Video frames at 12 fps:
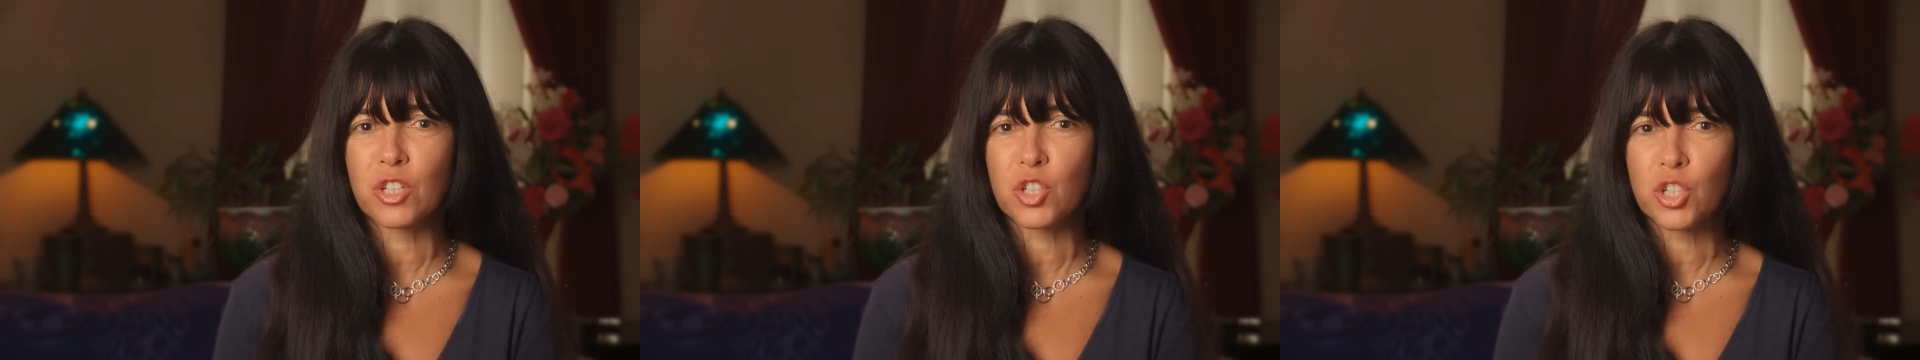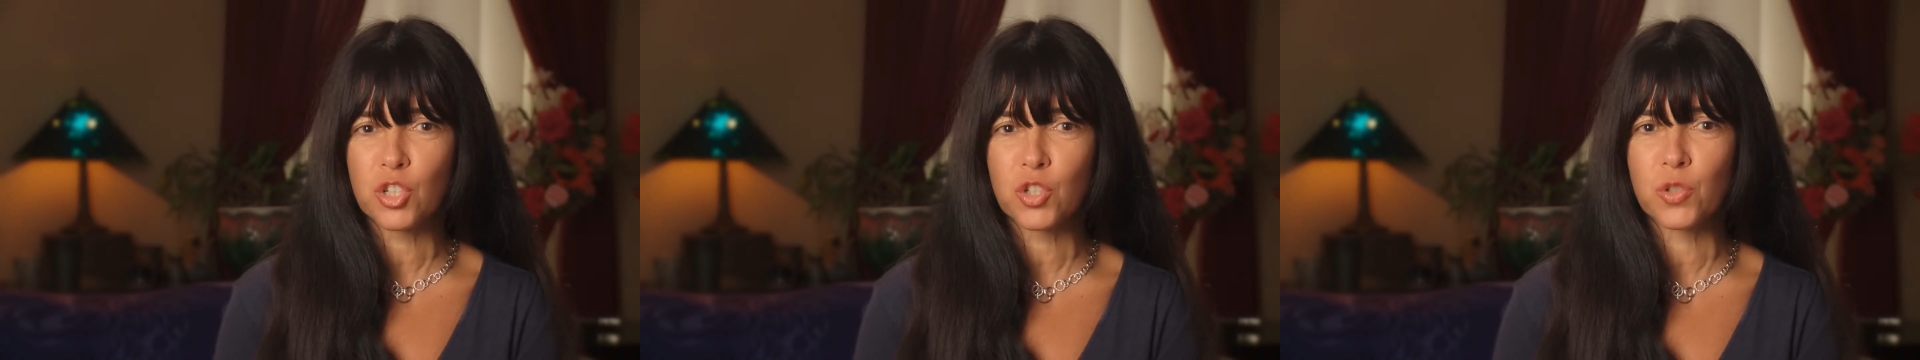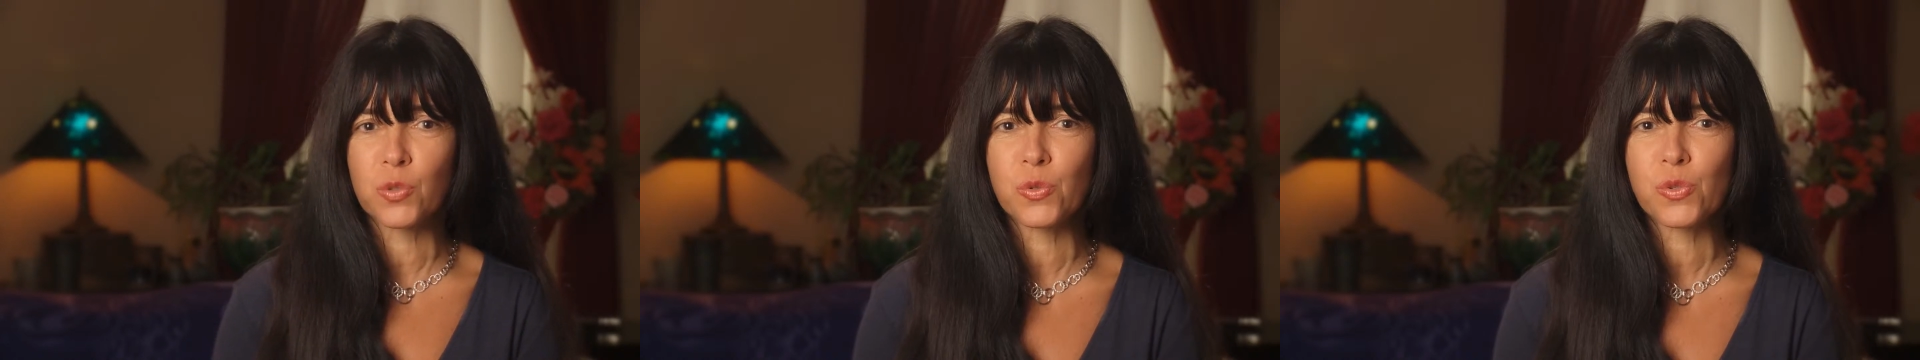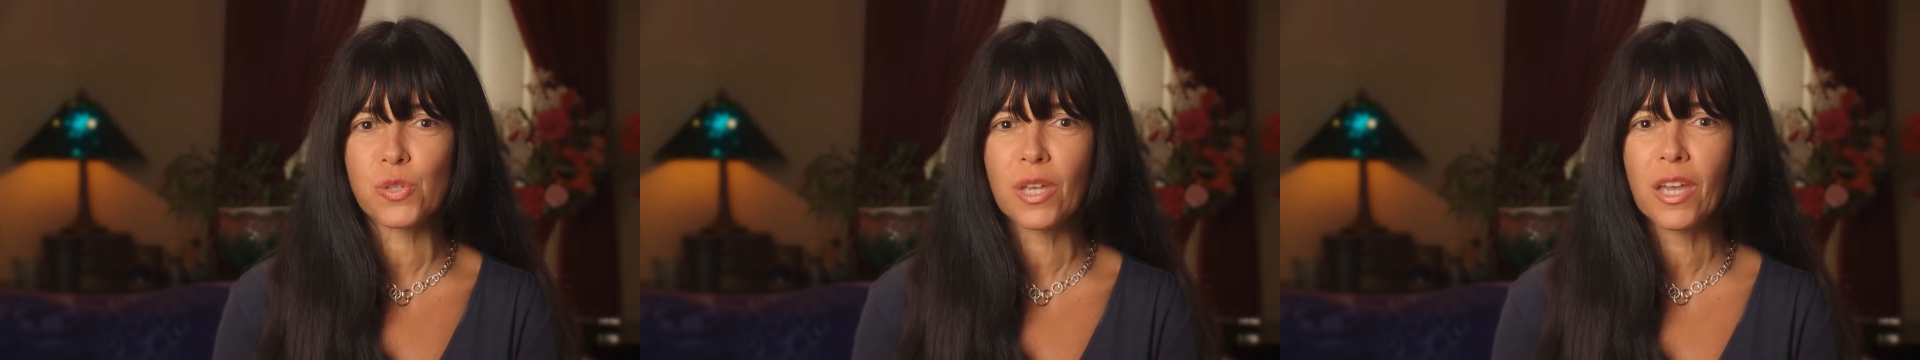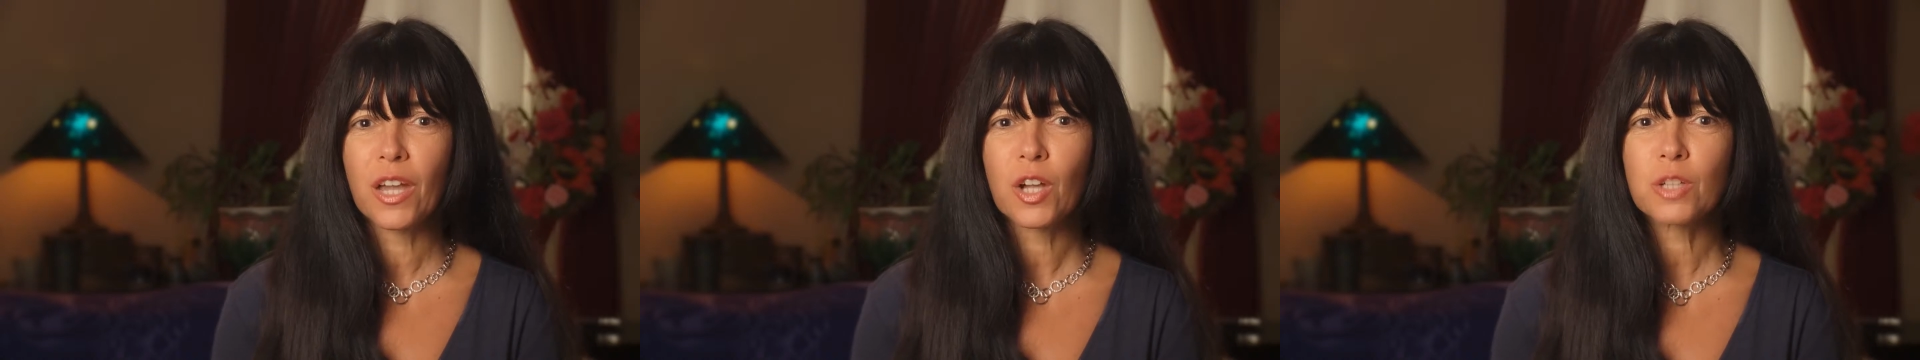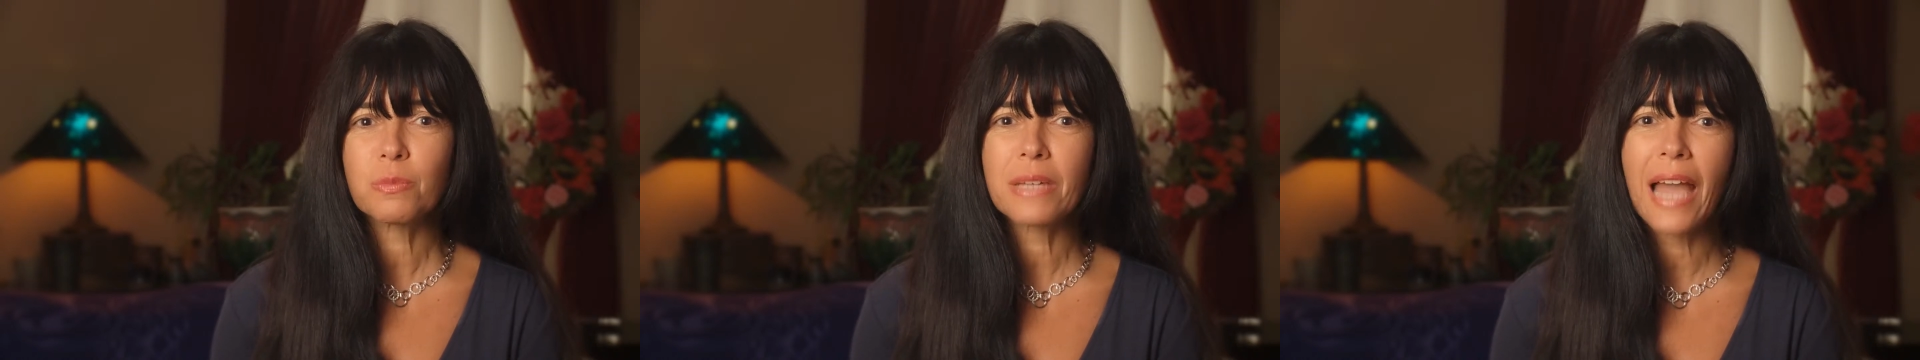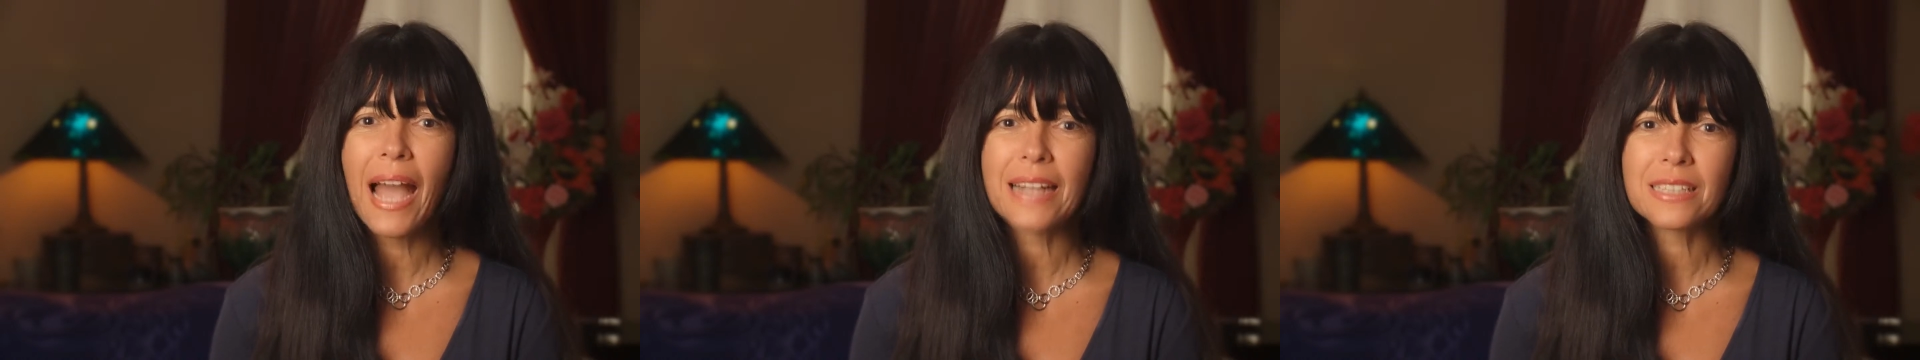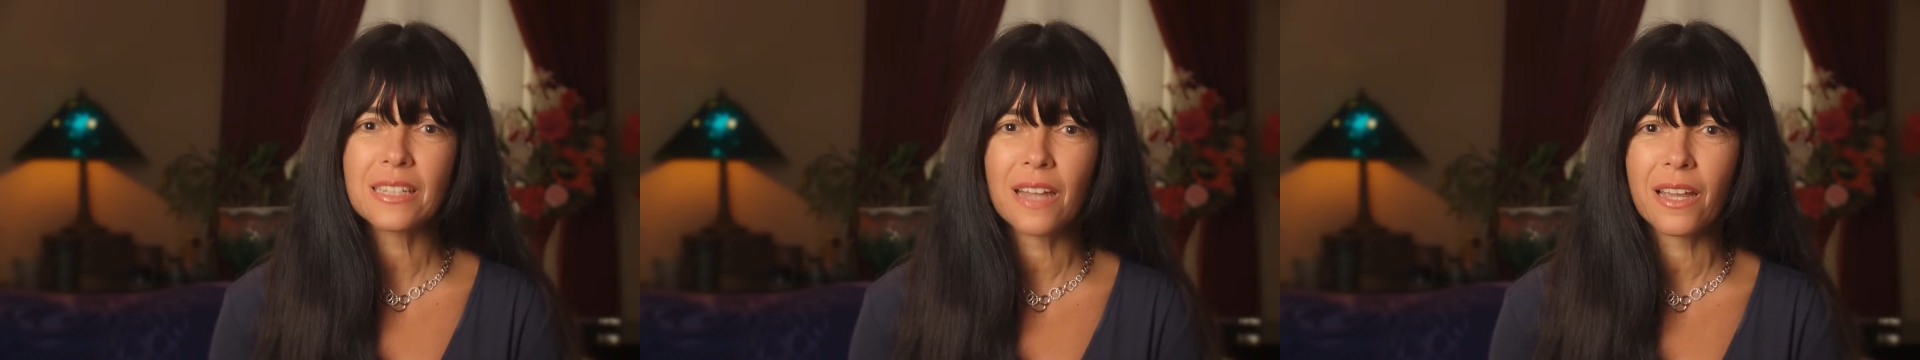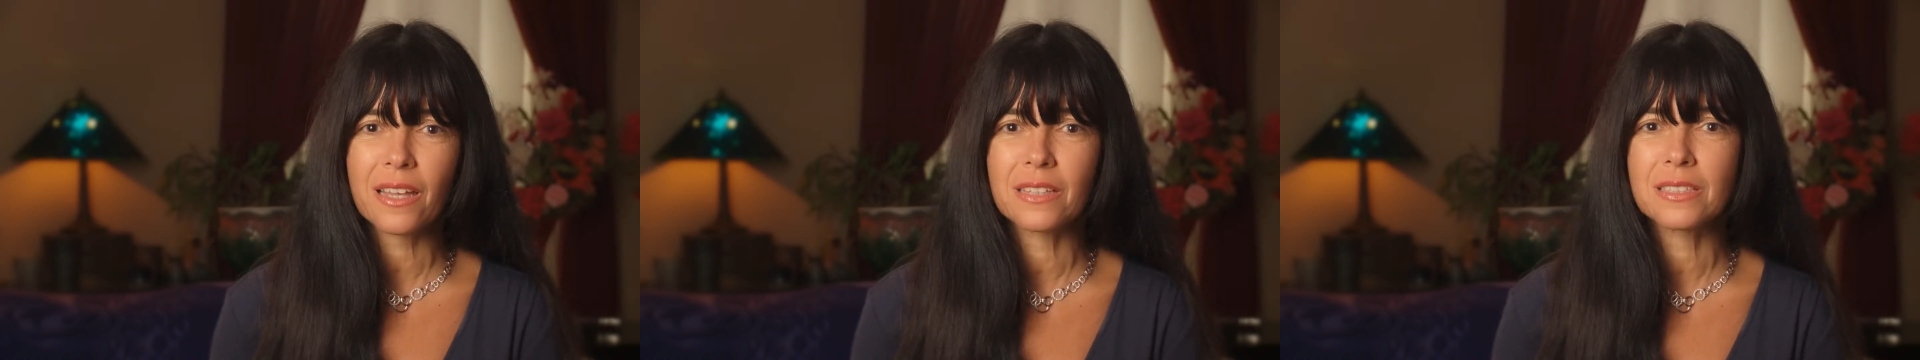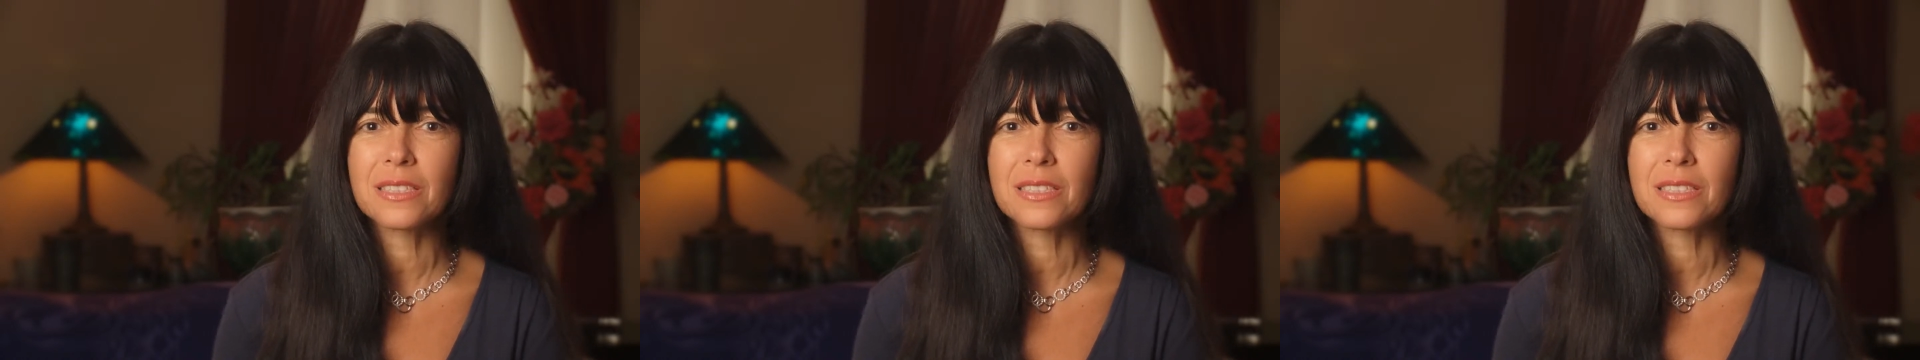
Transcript: tissues, could be acting like